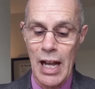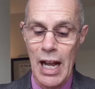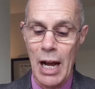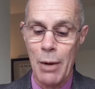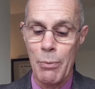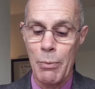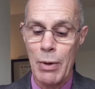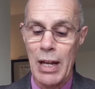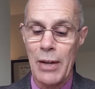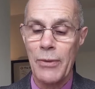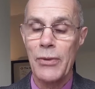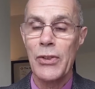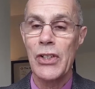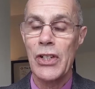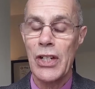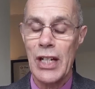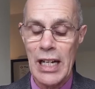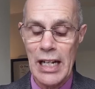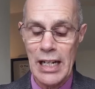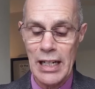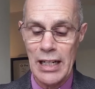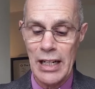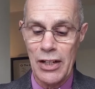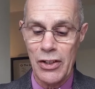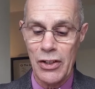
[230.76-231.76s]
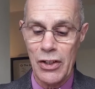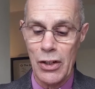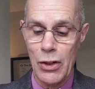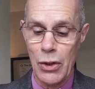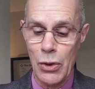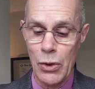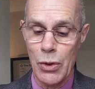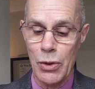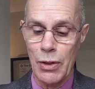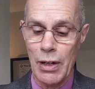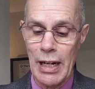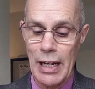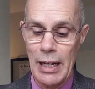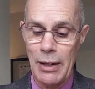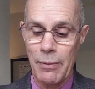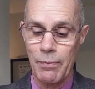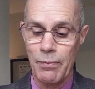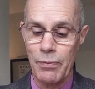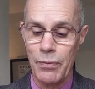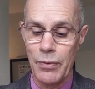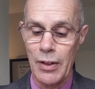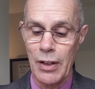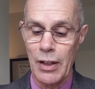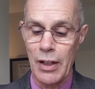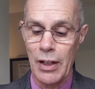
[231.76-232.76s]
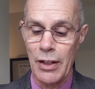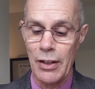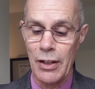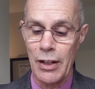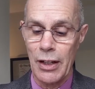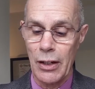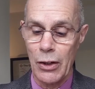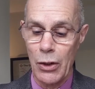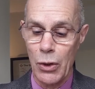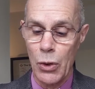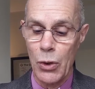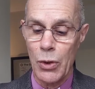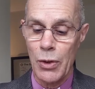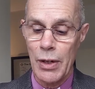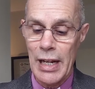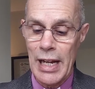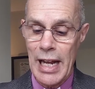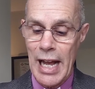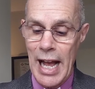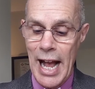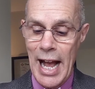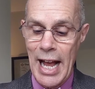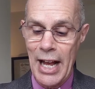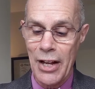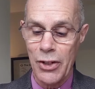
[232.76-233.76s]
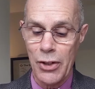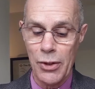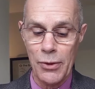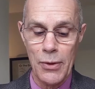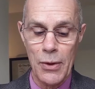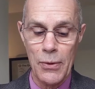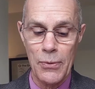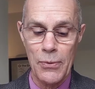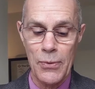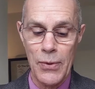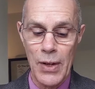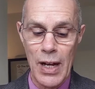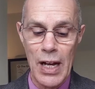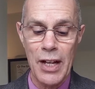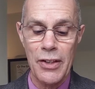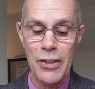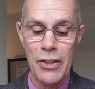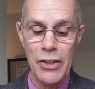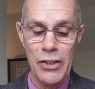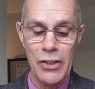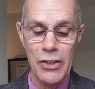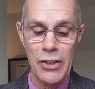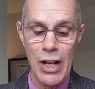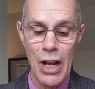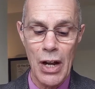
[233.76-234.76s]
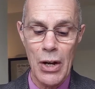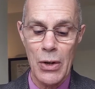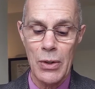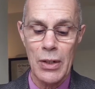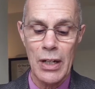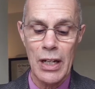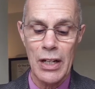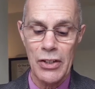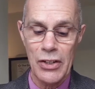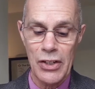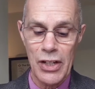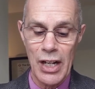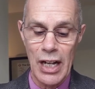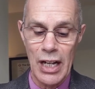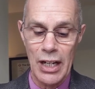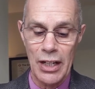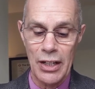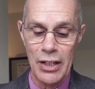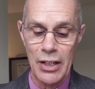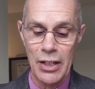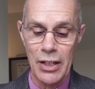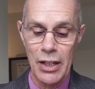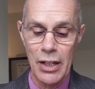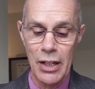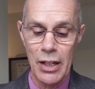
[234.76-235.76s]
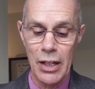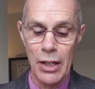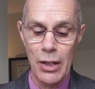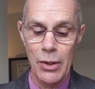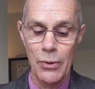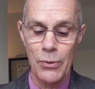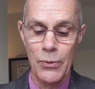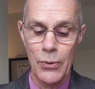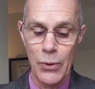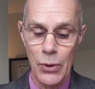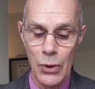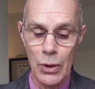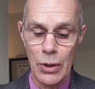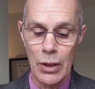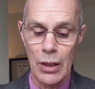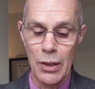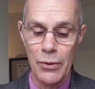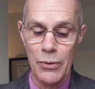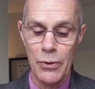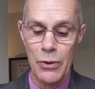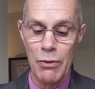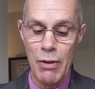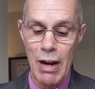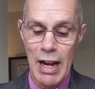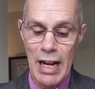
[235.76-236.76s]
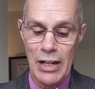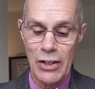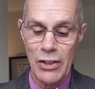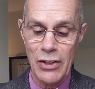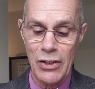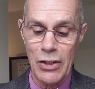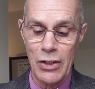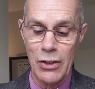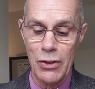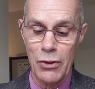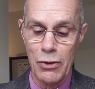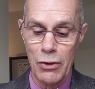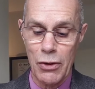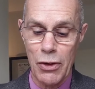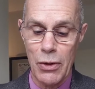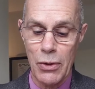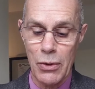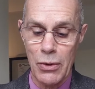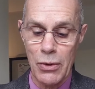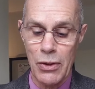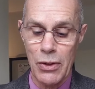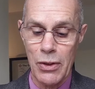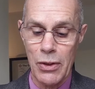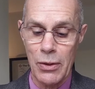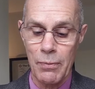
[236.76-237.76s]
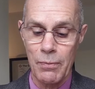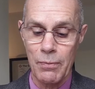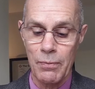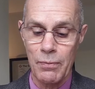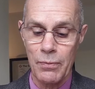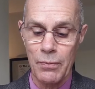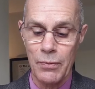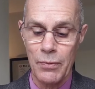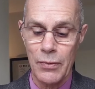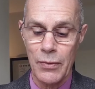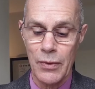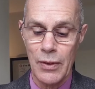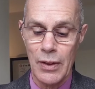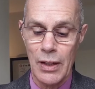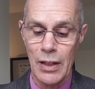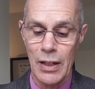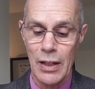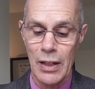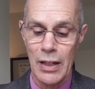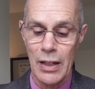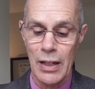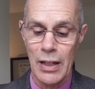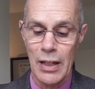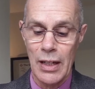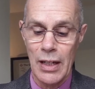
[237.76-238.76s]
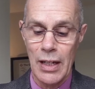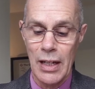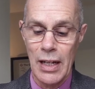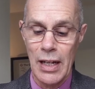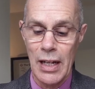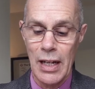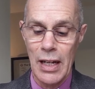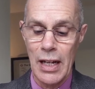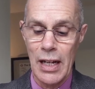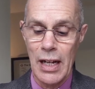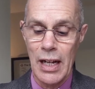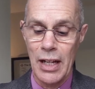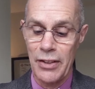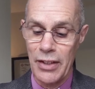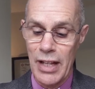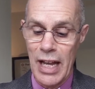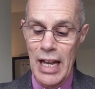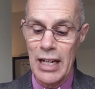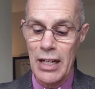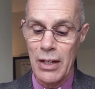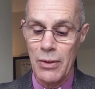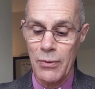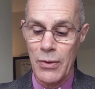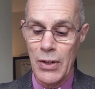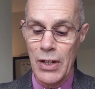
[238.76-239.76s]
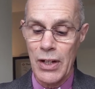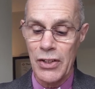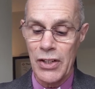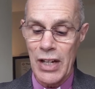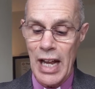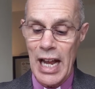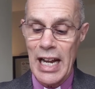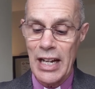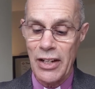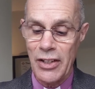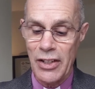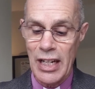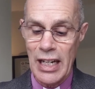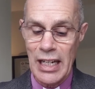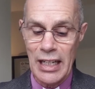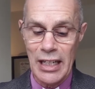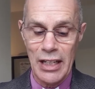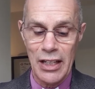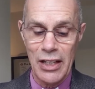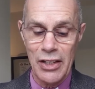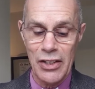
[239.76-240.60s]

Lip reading: and we have seen his glory, the glory as of a Father's only Son, full of grace and truth. And then in verse 18, in